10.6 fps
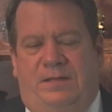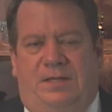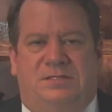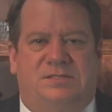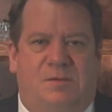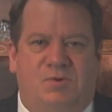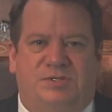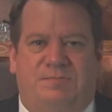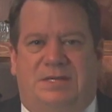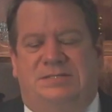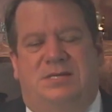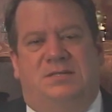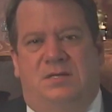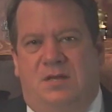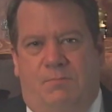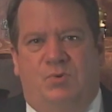In some respects, it's a
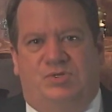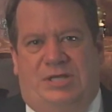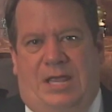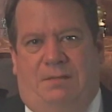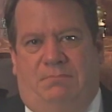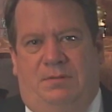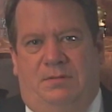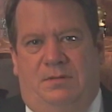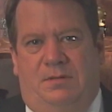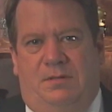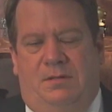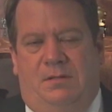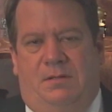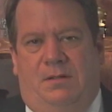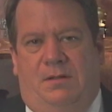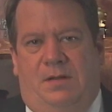numbers game,
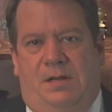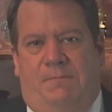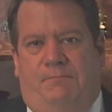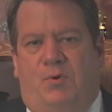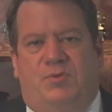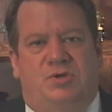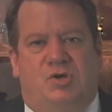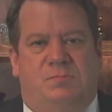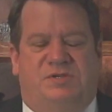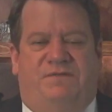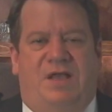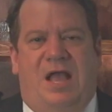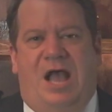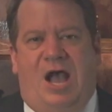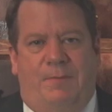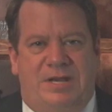both in terms of
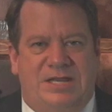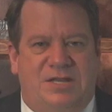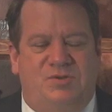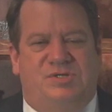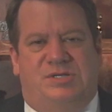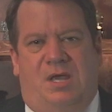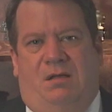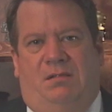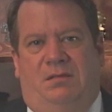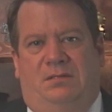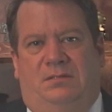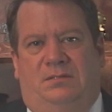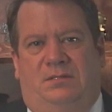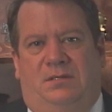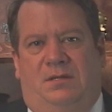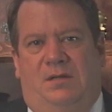how many can you sell,
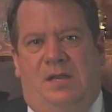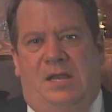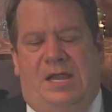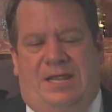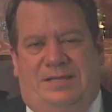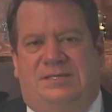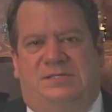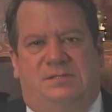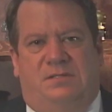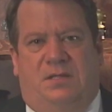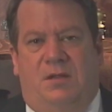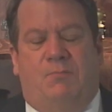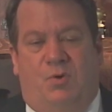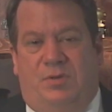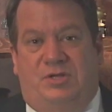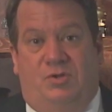and that's the
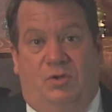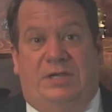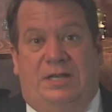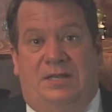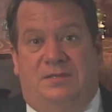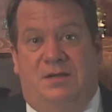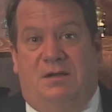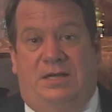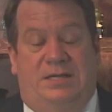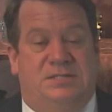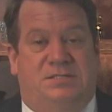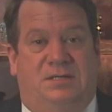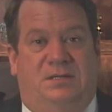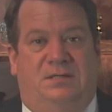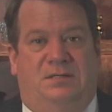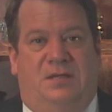number that you're looking at there is
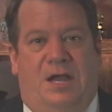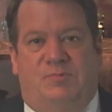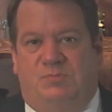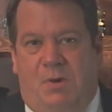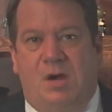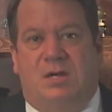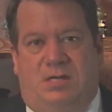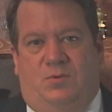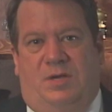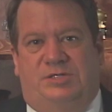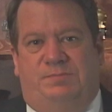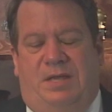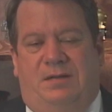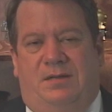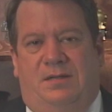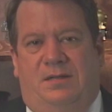how much marketing do I
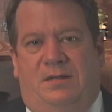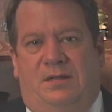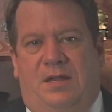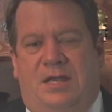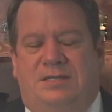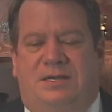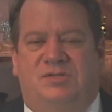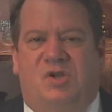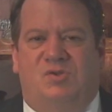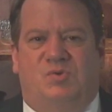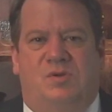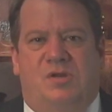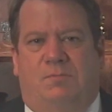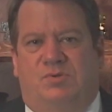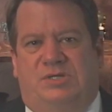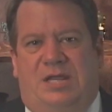spend, and then it's also a
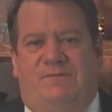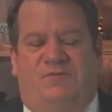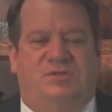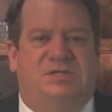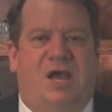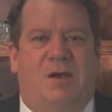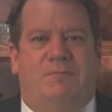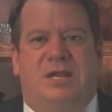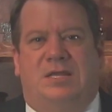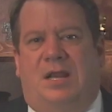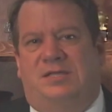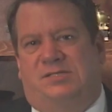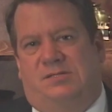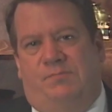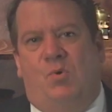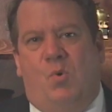numbers game versus how many can I
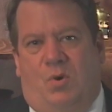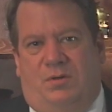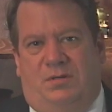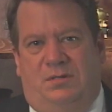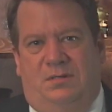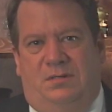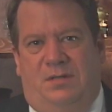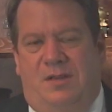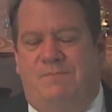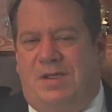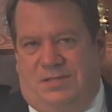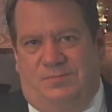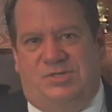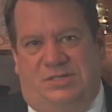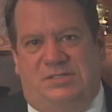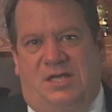support and make them
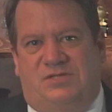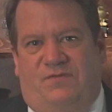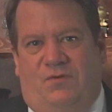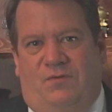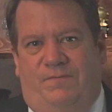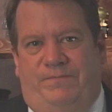successful.